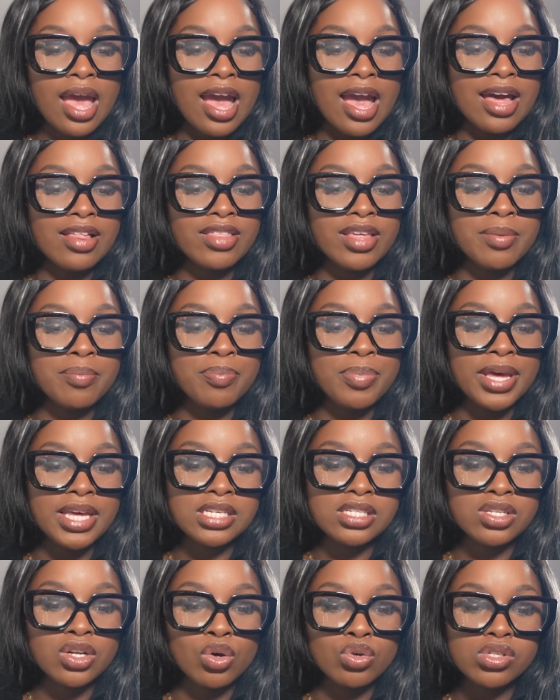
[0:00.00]
And then
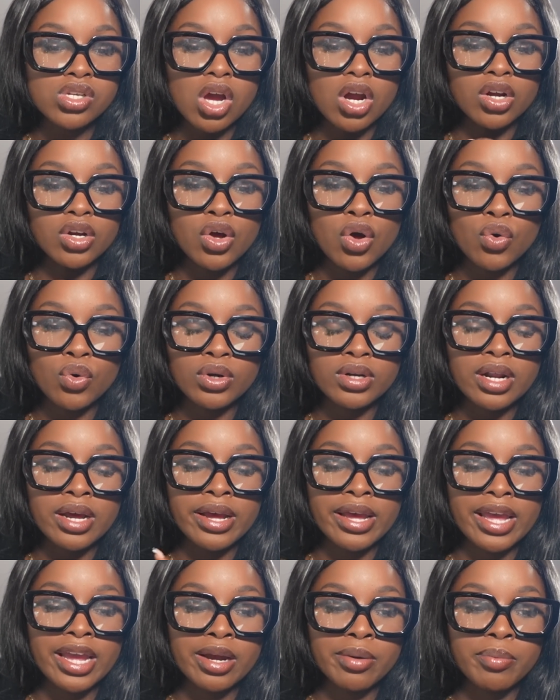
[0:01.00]
base notes are
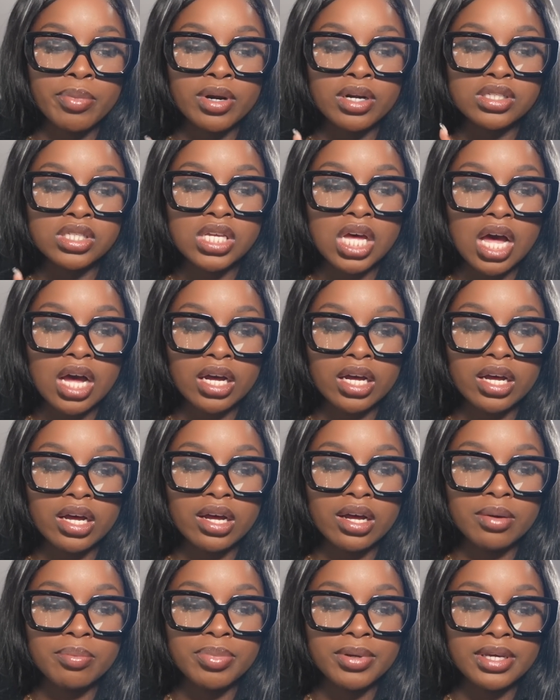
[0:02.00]
coconut, amber,
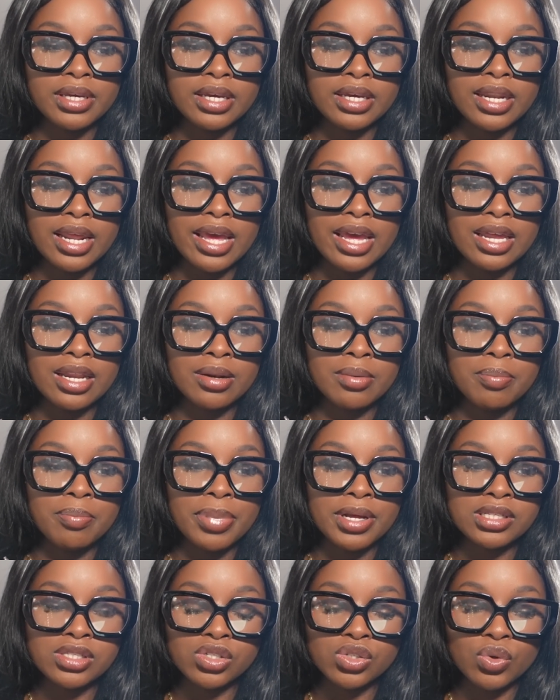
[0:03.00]
tonka bean, and
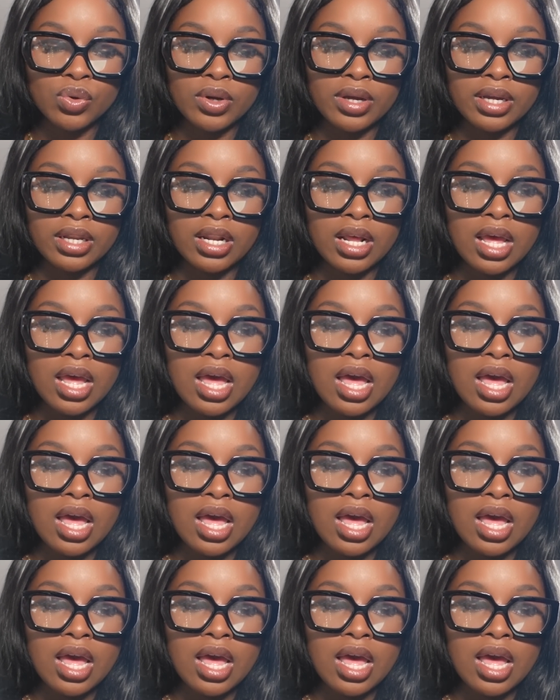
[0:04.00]
benzoin.